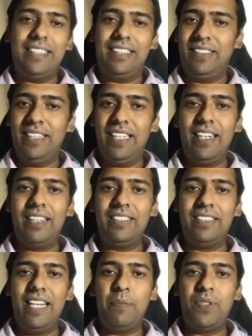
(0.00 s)
yes, there are
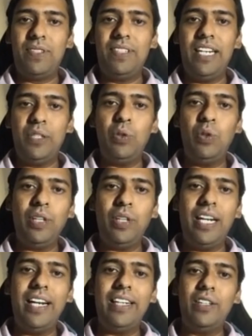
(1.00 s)
steps that you could
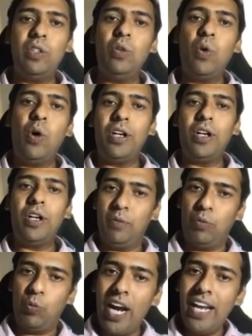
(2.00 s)
look at. You know,
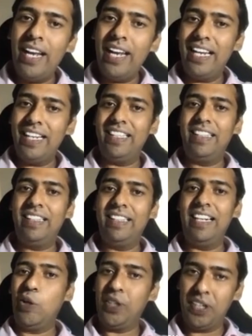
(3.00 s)
why is it
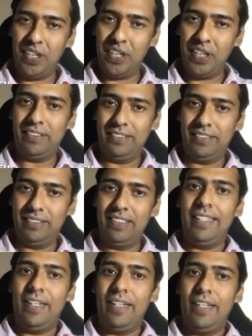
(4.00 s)
that you're here?
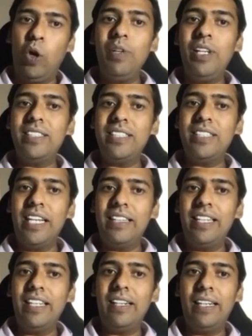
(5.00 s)
Always, I
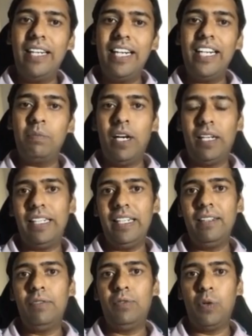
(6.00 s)
think a great
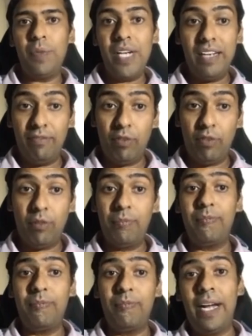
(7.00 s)
marketing, for me,
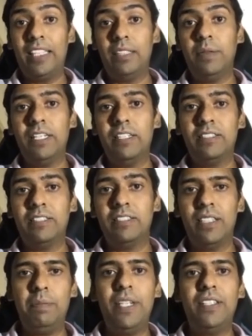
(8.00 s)
for my experience, a
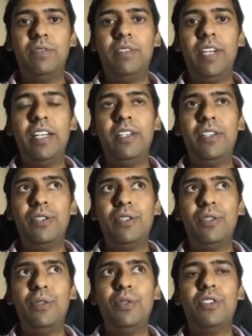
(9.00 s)
tip is, when
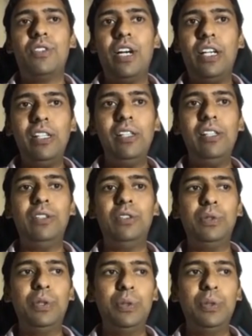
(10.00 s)
you struggle
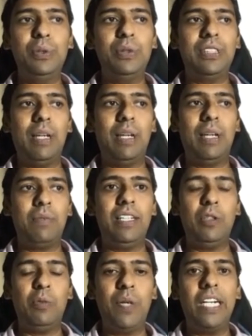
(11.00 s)
to do
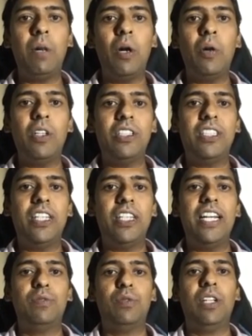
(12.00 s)
something to bring about a
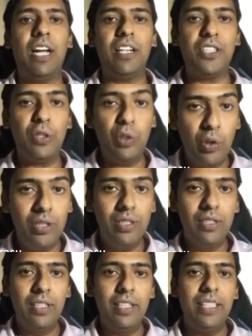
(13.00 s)
change for the larger
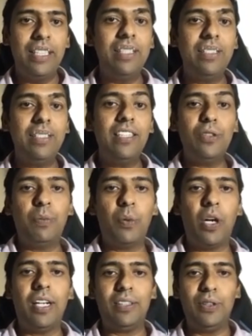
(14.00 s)
good, either through your
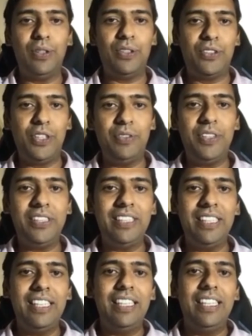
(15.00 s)
product or your
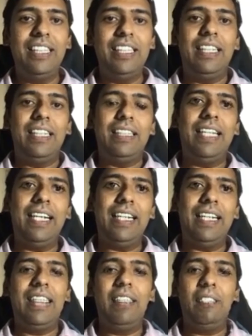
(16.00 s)
service,
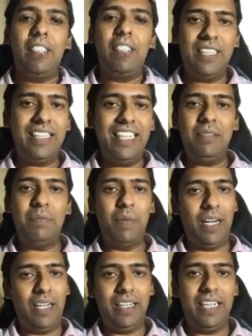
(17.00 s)
that itself is a
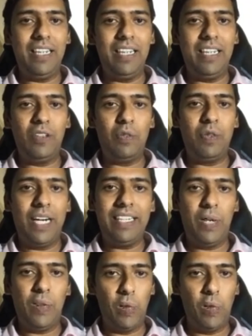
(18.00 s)
great marketing or a
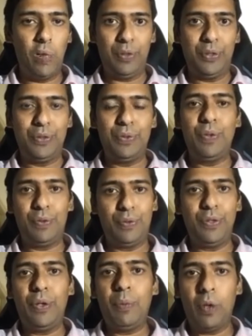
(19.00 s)
branding tool for you or
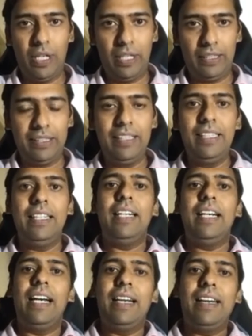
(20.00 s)
for your product.
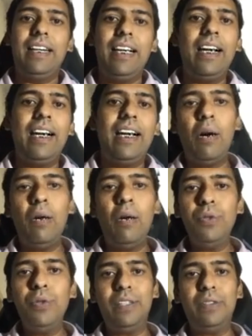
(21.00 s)
And then how
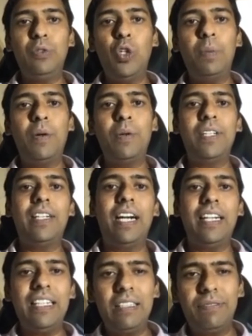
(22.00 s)
you kind of go about
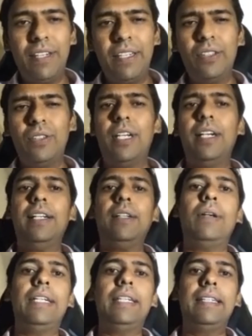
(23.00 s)
it, identifying your
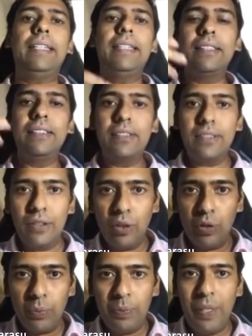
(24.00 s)
target audience,
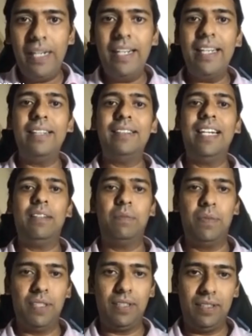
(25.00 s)
you know, building
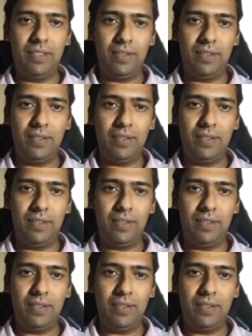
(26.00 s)
that